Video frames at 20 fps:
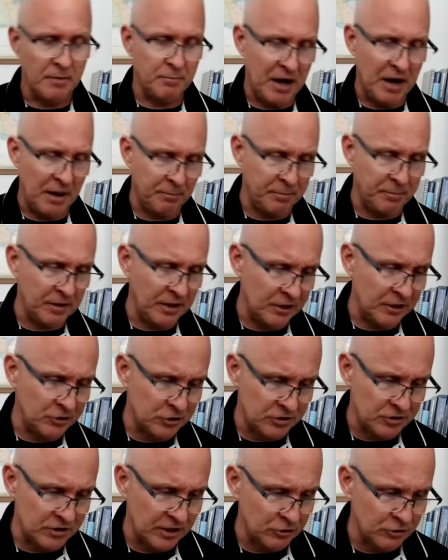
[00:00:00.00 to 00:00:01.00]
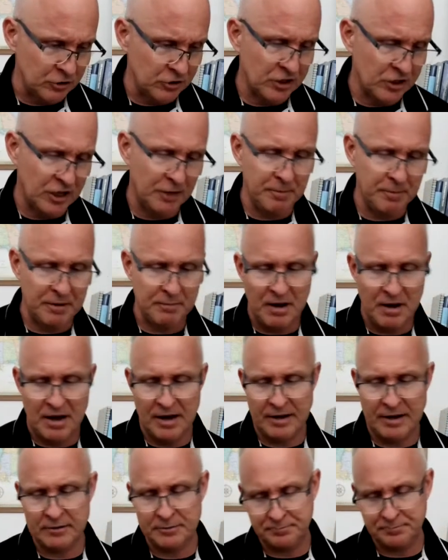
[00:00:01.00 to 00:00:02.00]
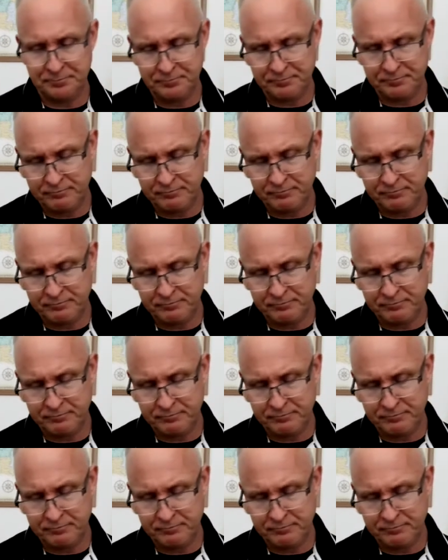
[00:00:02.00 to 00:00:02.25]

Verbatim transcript: populations. Now, just keep in mind,